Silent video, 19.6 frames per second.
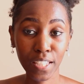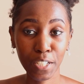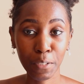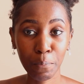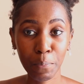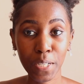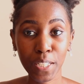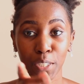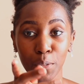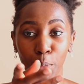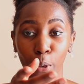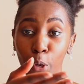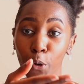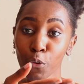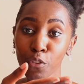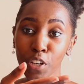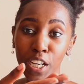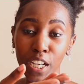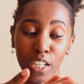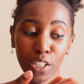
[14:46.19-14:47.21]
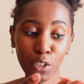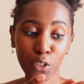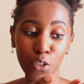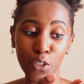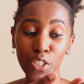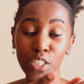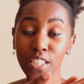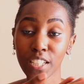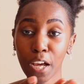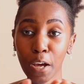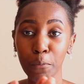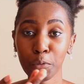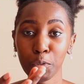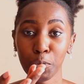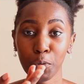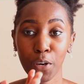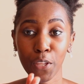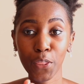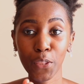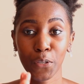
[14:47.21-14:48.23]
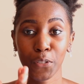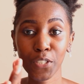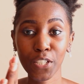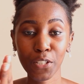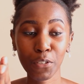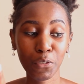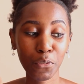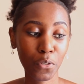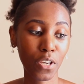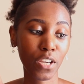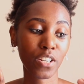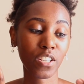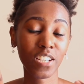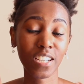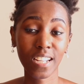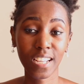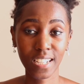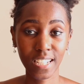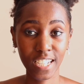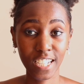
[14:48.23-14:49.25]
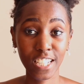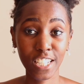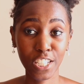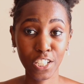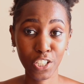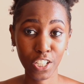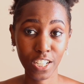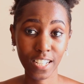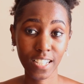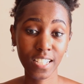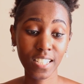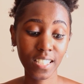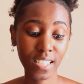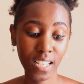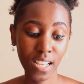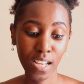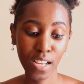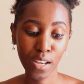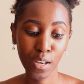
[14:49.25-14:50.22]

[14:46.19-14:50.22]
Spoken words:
it means my overhead costs come to 1,218 shillings,